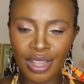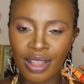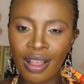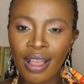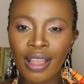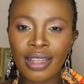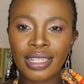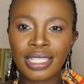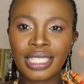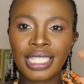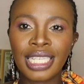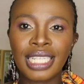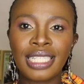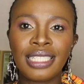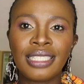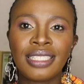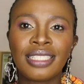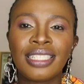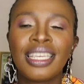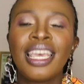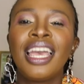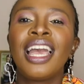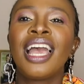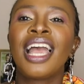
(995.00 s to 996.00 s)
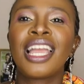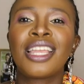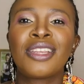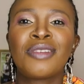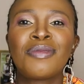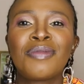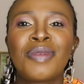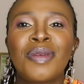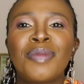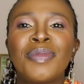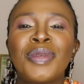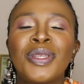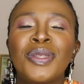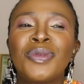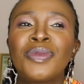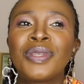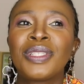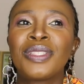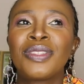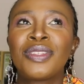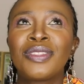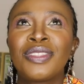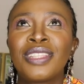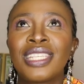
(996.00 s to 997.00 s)
content. I remember it
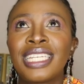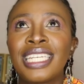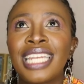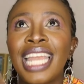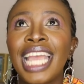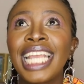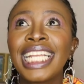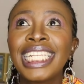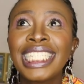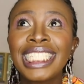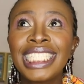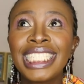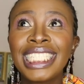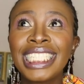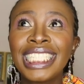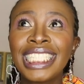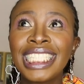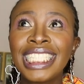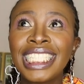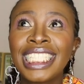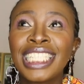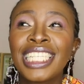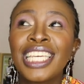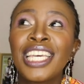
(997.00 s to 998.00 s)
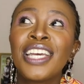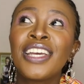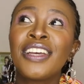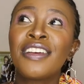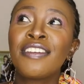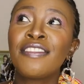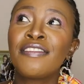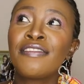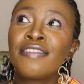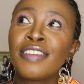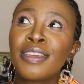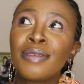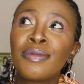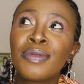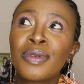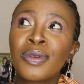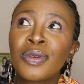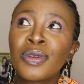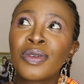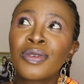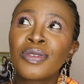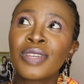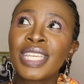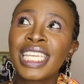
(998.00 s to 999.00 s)
was on the 19th
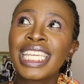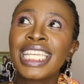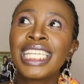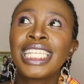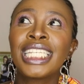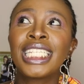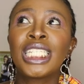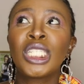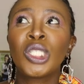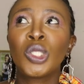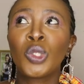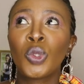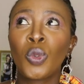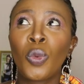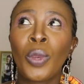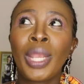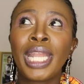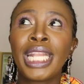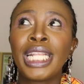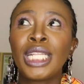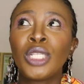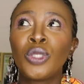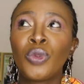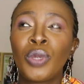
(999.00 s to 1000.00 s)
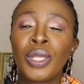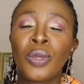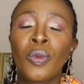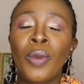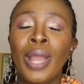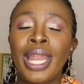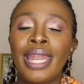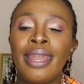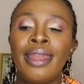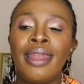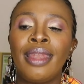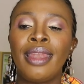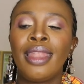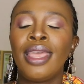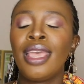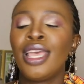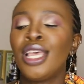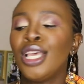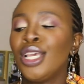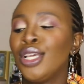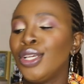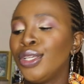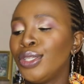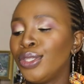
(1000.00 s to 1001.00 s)
February, 2021.
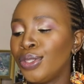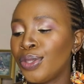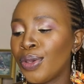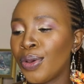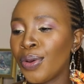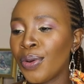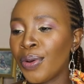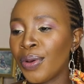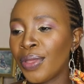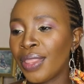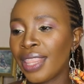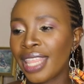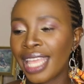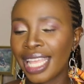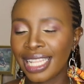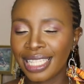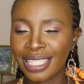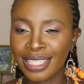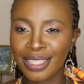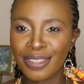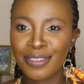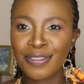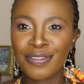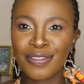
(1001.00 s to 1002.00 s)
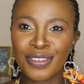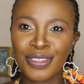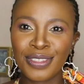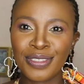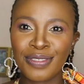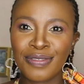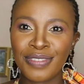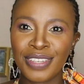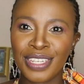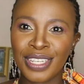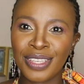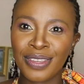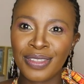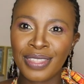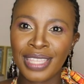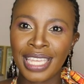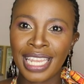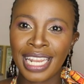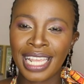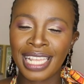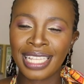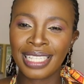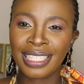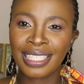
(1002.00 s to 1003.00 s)
So that's the first video
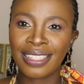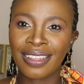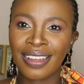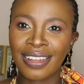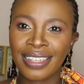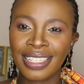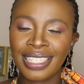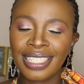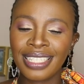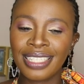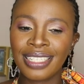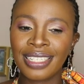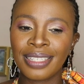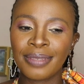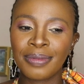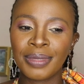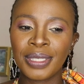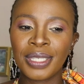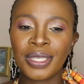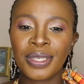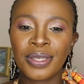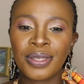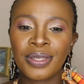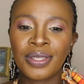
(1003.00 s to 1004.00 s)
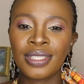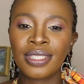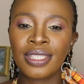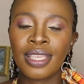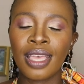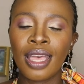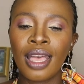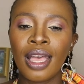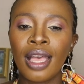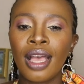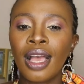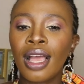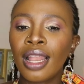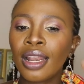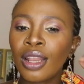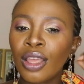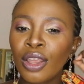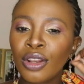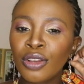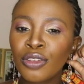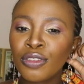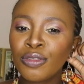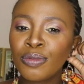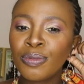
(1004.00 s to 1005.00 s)
that I started because a
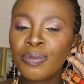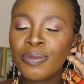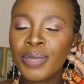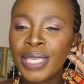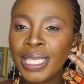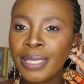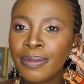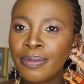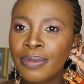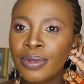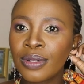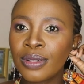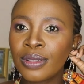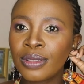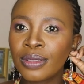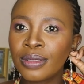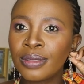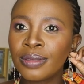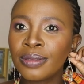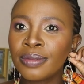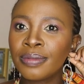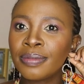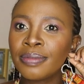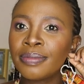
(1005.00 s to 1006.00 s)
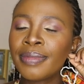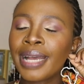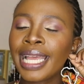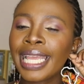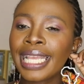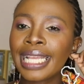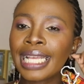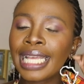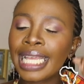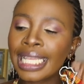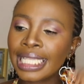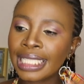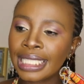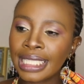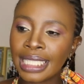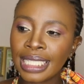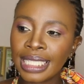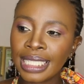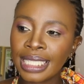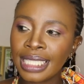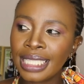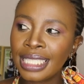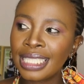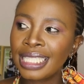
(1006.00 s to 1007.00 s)
lot of people, my
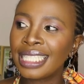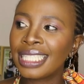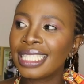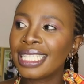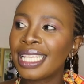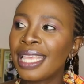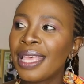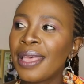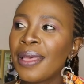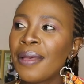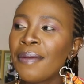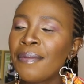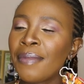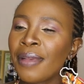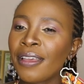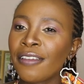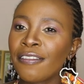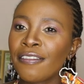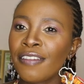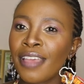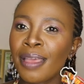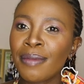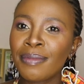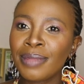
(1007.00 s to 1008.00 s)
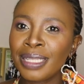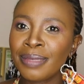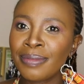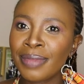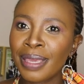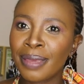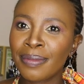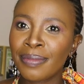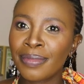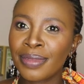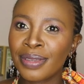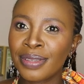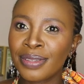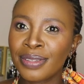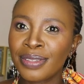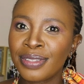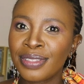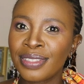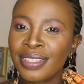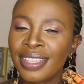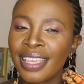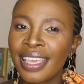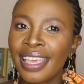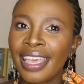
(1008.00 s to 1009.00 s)
cousins, my family
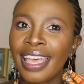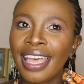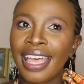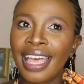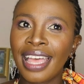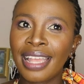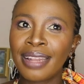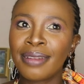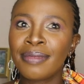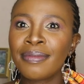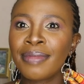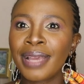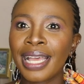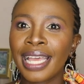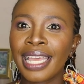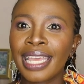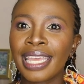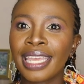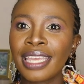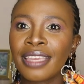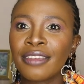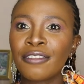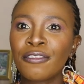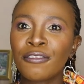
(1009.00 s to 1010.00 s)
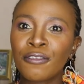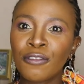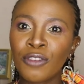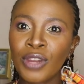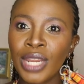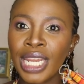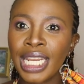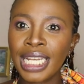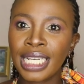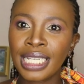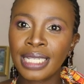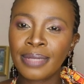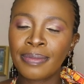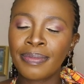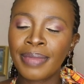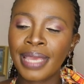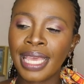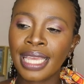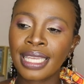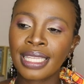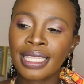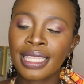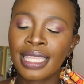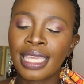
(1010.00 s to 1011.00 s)
members, and my friend
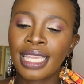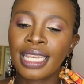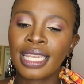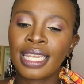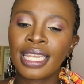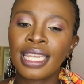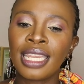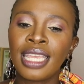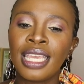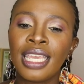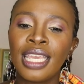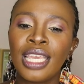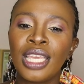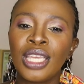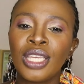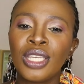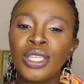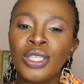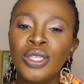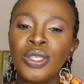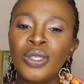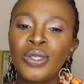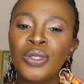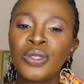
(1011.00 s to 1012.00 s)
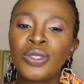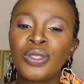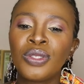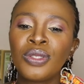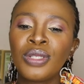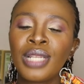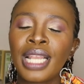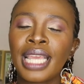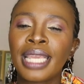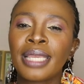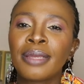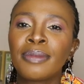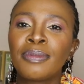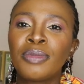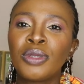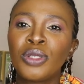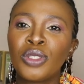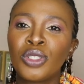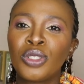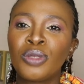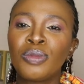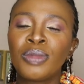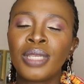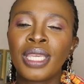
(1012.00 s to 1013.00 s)
back then used to like
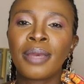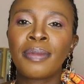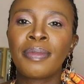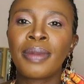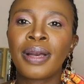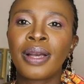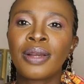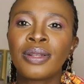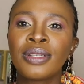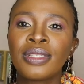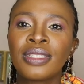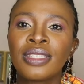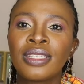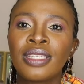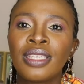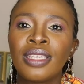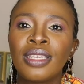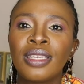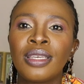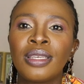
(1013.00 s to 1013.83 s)
push me about